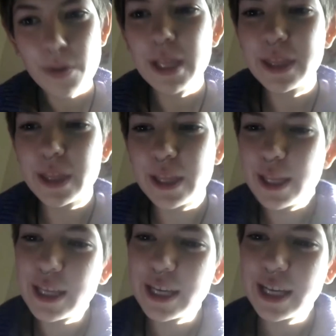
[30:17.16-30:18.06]
the, the
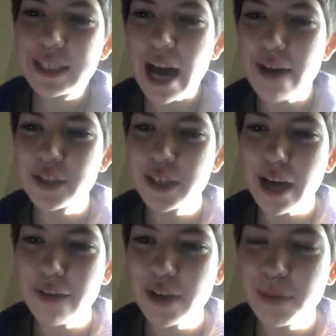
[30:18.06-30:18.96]
thing is, after
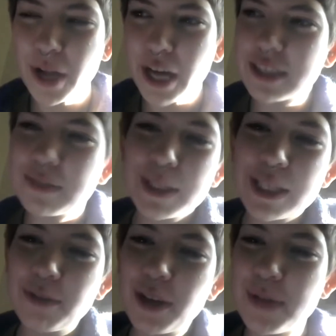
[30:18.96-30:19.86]
after I blocked him, he
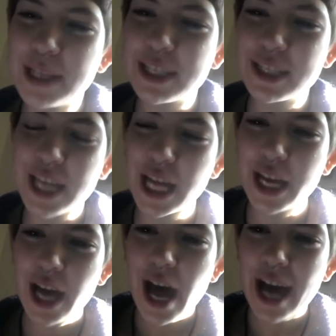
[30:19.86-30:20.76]
sent me a message saying,
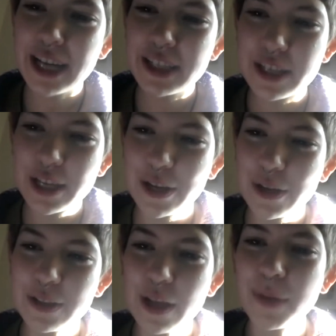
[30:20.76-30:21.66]
"I, you
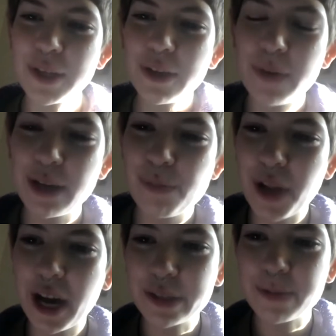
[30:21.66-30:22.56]
know, let me know why you
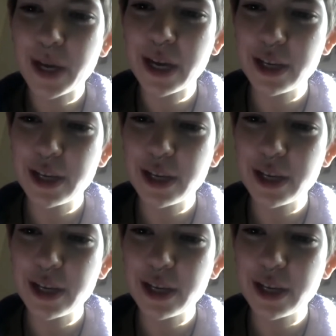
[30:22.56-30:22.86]
blocked me."